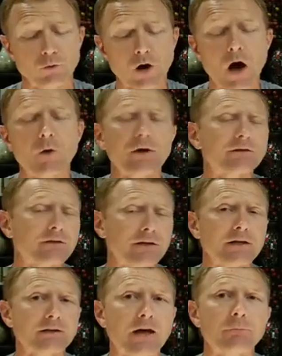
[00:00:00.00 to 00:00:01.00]
always
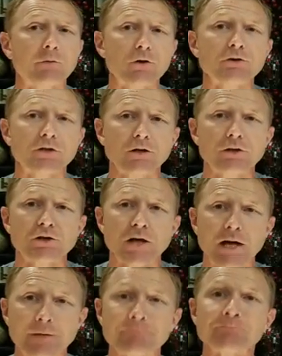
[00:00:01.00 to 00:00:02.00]
hitting that posterior
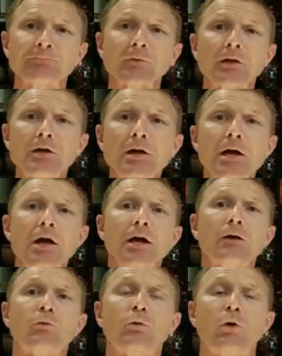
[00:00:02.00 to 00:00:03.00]
chain.
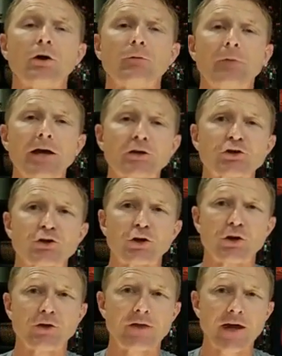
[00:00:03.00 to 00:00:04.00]
We want to make
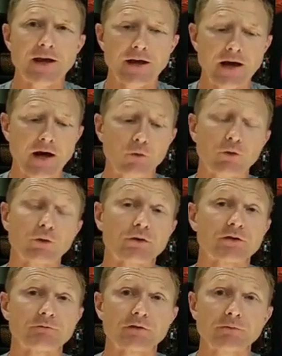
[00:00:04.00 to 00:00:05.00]
sure that we're doing
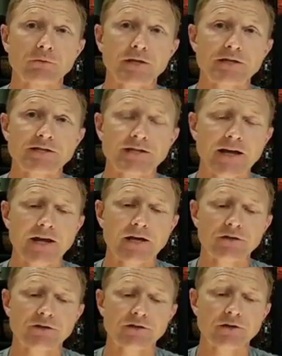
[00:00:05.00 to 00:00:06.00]
some split
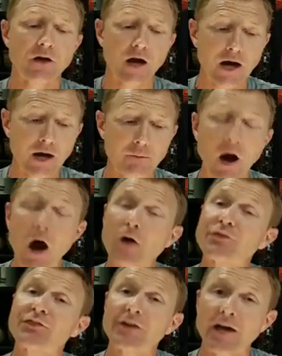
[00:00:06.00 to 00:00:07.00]
stance,
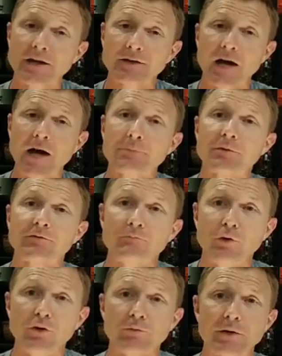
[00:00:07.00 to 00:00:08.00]
offset type of
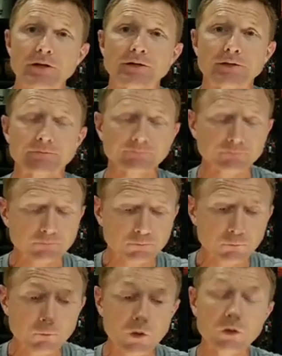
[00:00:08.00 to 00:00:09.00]
movements,
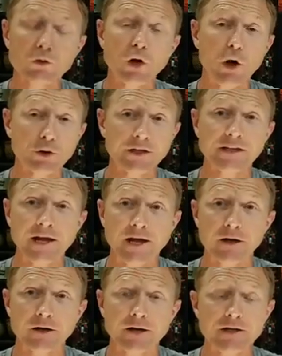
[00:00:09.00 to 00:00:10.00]
loaded
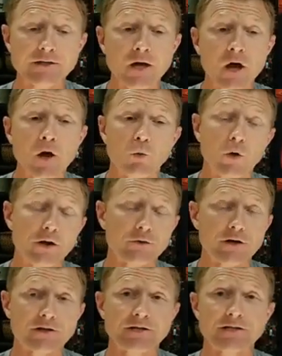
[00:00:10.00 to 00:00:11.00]
carries, whether
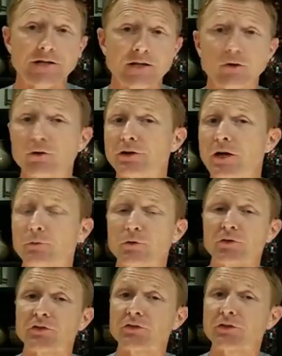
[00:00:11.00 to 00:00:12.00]
it's single or
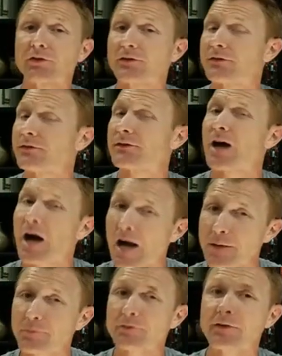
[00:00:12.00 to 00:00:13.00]
double
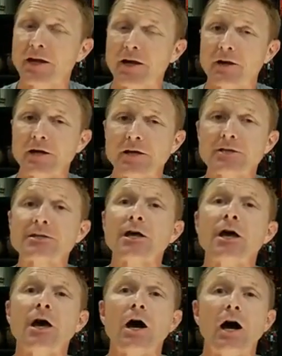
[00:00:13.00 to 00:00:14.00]
type of carries,
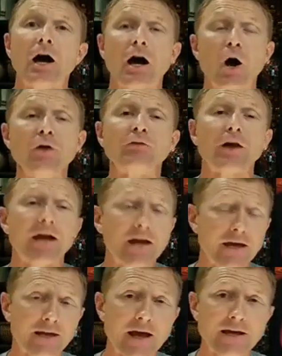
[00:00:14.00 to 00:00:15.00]

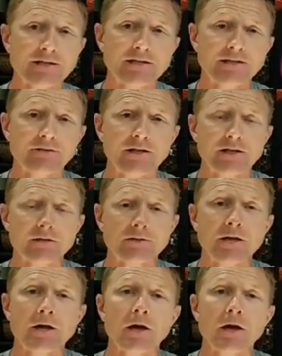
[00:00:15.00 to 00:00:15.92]
overhead activities,